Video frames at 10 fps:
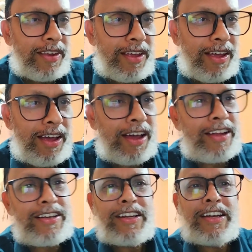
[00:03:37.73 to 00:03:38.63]
and
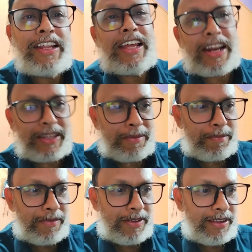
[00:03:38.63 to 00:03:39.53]
near them,
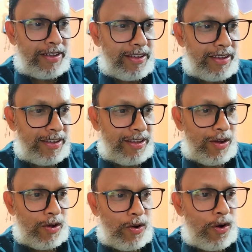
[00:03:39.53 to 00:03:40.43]

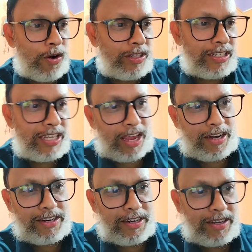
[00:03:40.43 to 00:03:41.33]
on the sand,
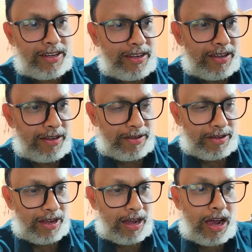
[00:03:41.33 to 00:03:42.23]

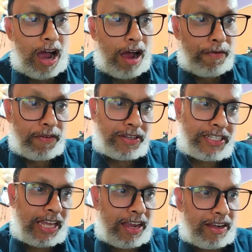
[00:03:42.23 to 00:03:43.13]
half
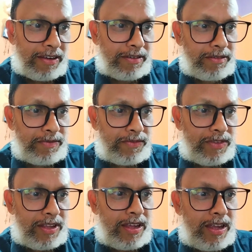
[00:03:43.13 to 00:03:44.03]
sunk,
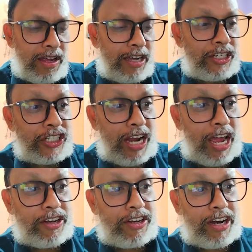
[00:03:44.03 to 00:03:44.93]
a
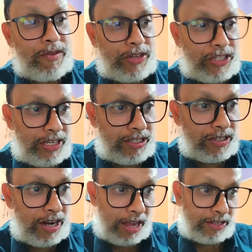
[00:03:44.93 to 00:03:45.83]
shattered visage
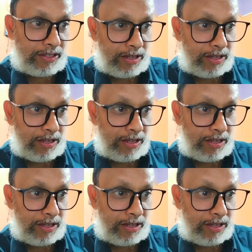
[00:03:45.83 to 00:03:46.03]
lies.